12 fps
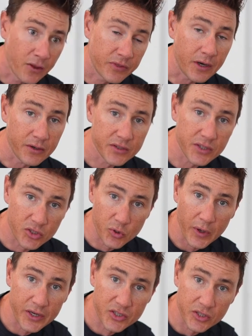There are
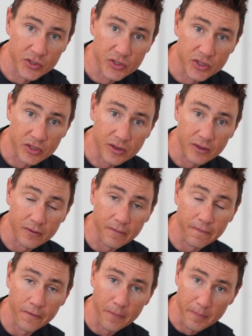situations
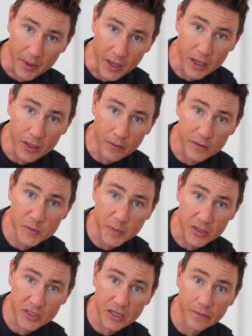for me,
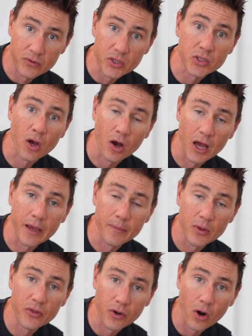especially given the
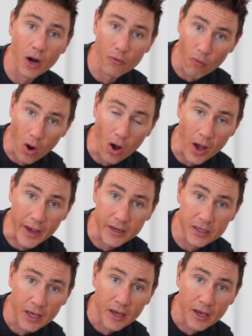time that I ride,